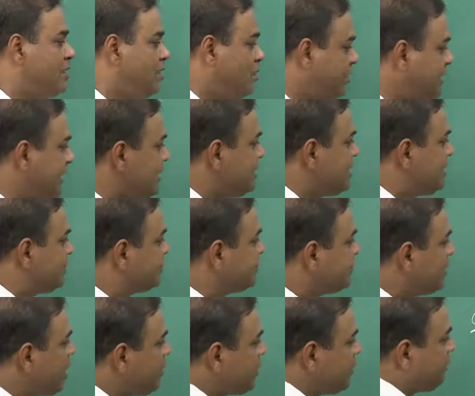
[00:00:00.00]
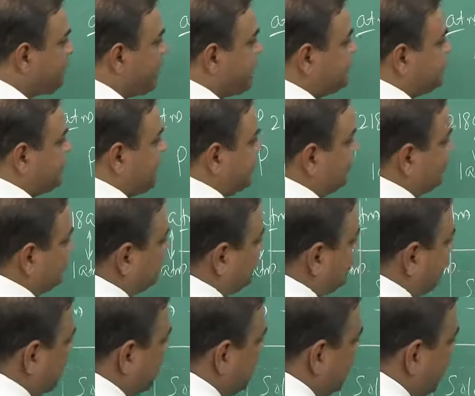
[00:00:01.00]
Okay. So, now if I try to
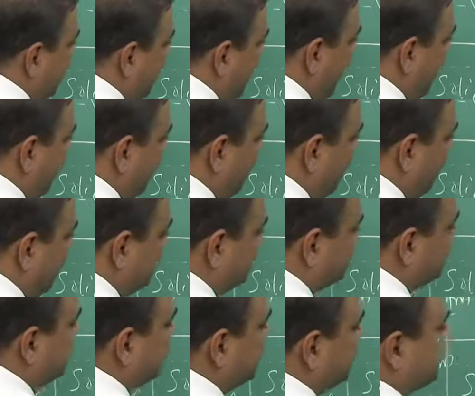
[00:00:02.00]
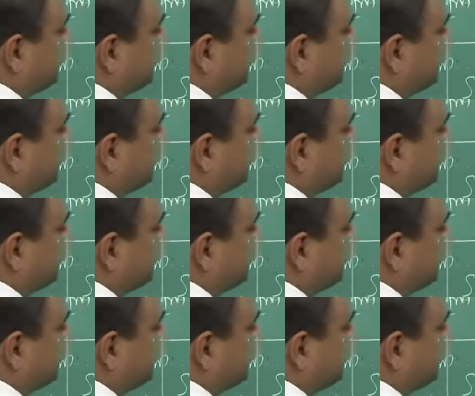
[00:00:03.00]
see what would be